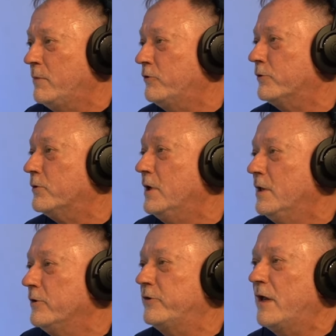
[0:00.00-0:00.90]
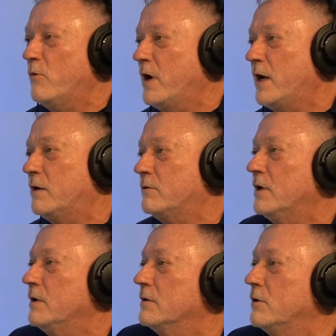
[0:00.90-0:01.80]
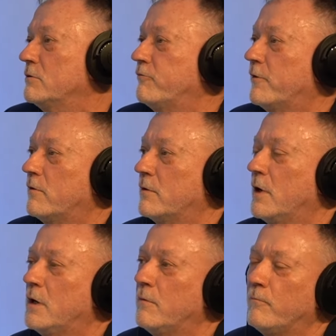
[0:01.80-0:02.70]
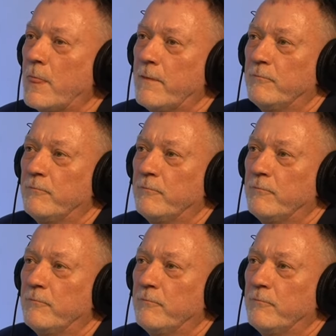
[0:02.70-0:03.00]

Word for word: missile the same way i looked for um,